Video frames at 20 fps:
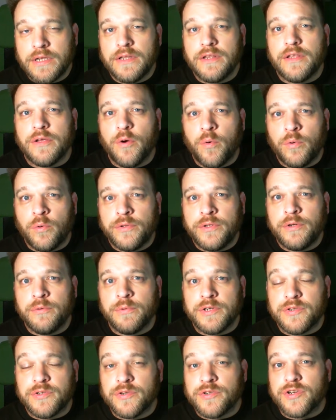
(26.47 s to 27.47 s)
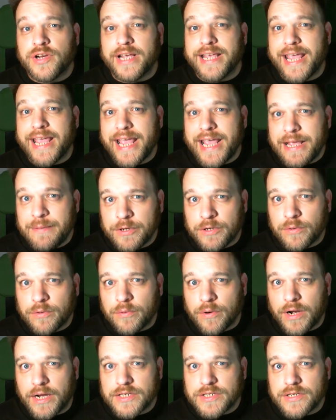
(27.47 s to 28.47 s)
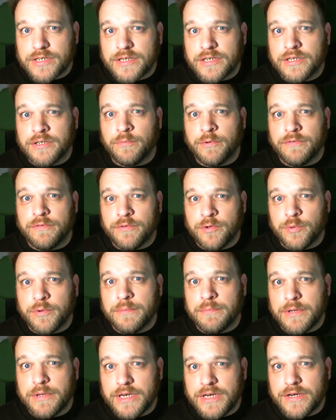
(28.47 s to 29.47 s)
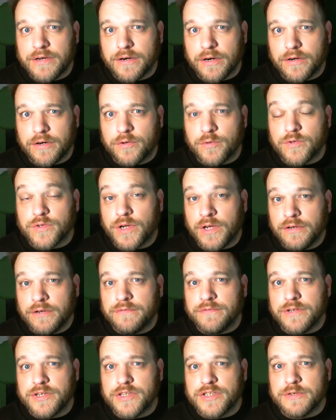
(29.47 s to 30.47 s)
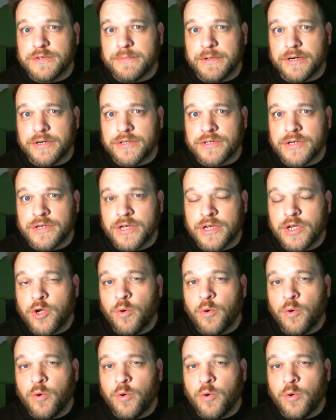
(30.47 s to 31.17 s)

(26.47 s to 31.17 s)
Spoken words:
The only research I came across in reviewing media articles on fidget spinners